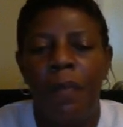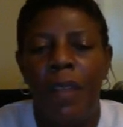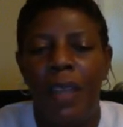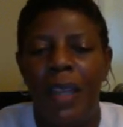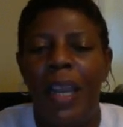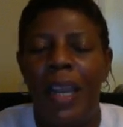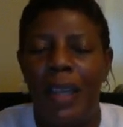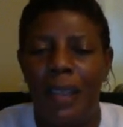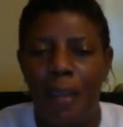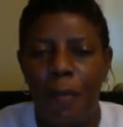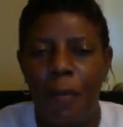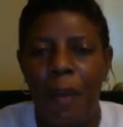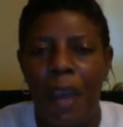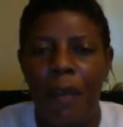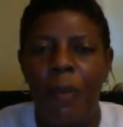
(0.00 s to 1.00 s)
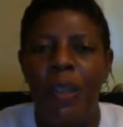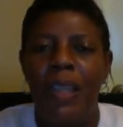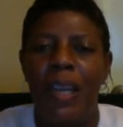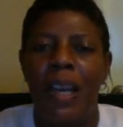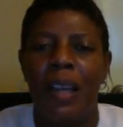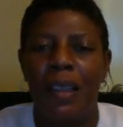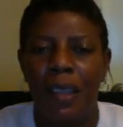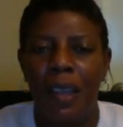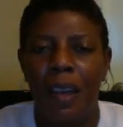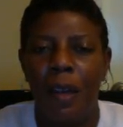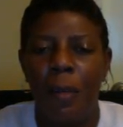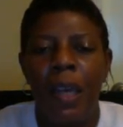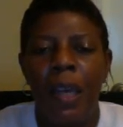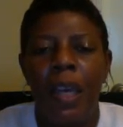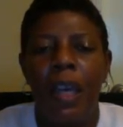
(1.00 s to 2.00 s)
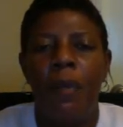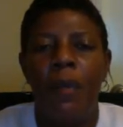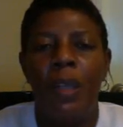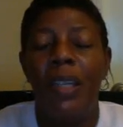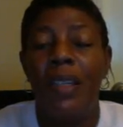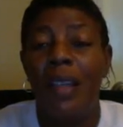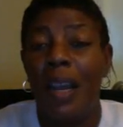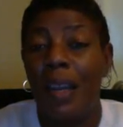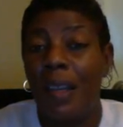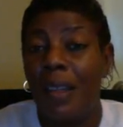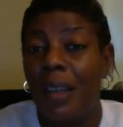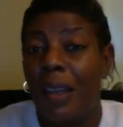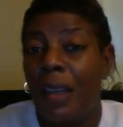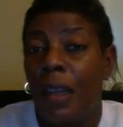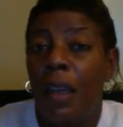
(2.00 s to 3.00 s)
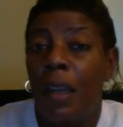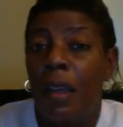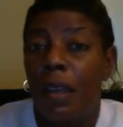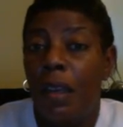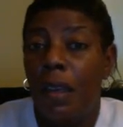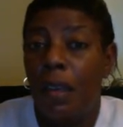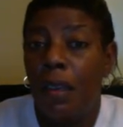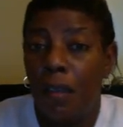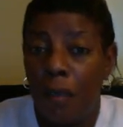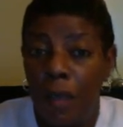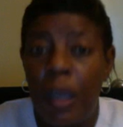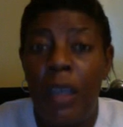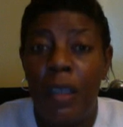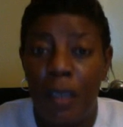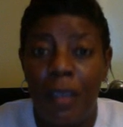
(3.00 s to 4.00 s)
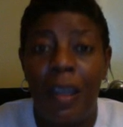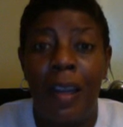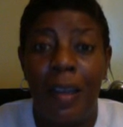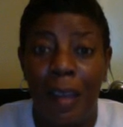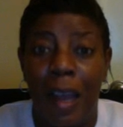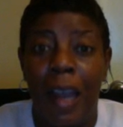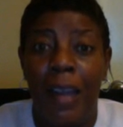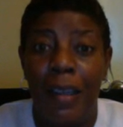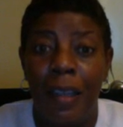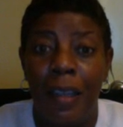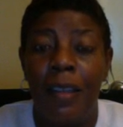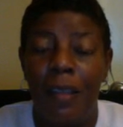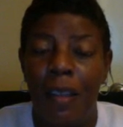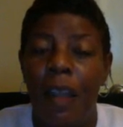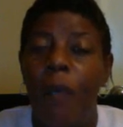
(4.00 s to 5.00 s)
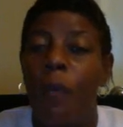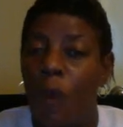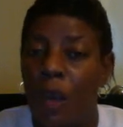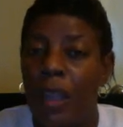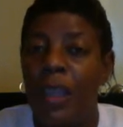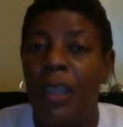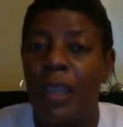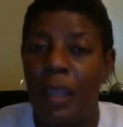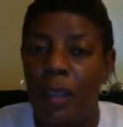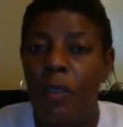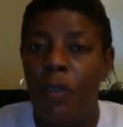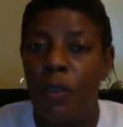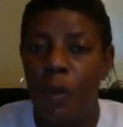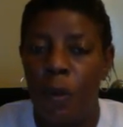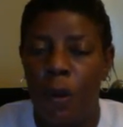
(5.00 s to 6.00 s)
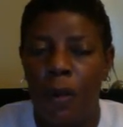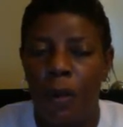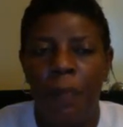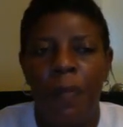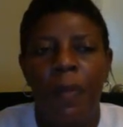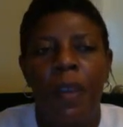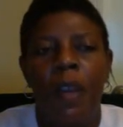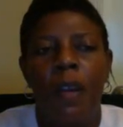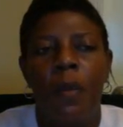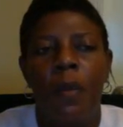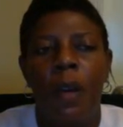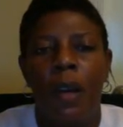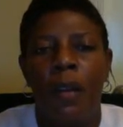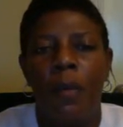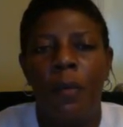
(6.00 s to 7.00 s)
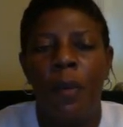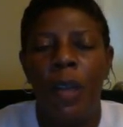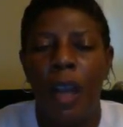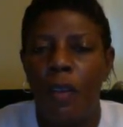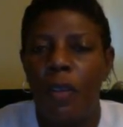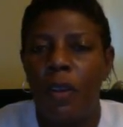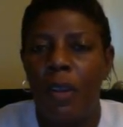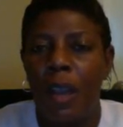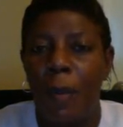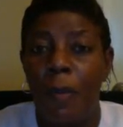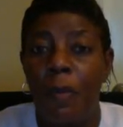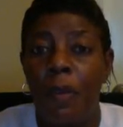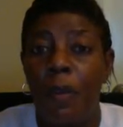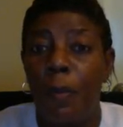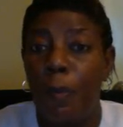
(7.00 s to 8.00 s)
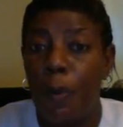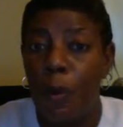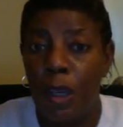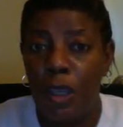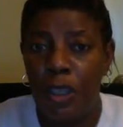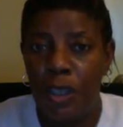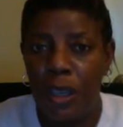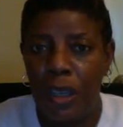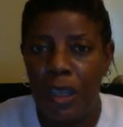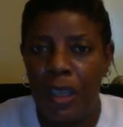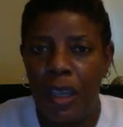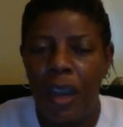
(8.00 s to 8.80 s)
They handed it back, we tallied it up, and we decided that things that they liked, things that they wanted in the store. We also came up with a point sheet.